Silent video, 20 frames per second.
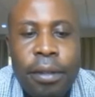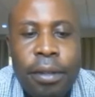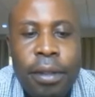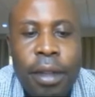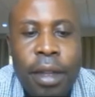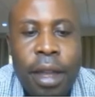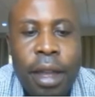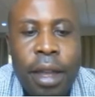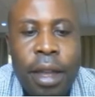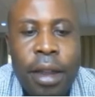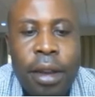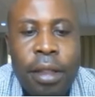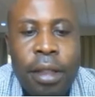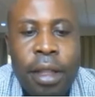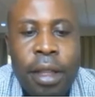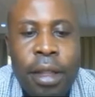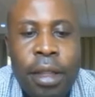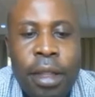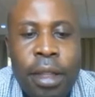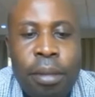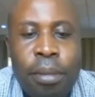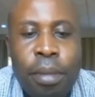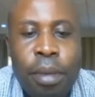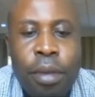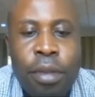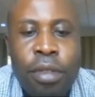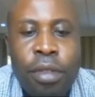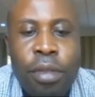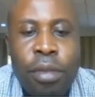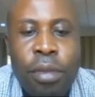Editor table
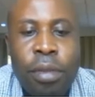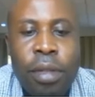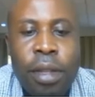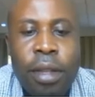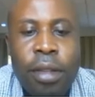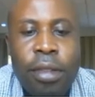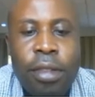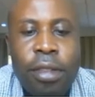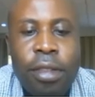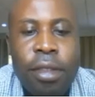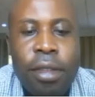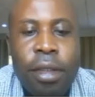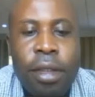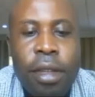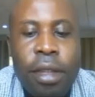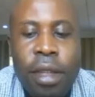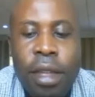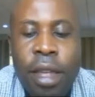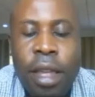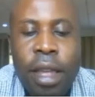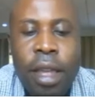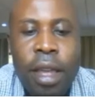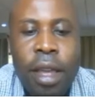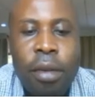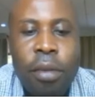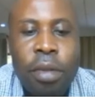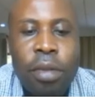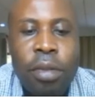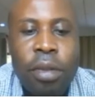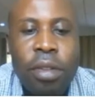students. Here we don't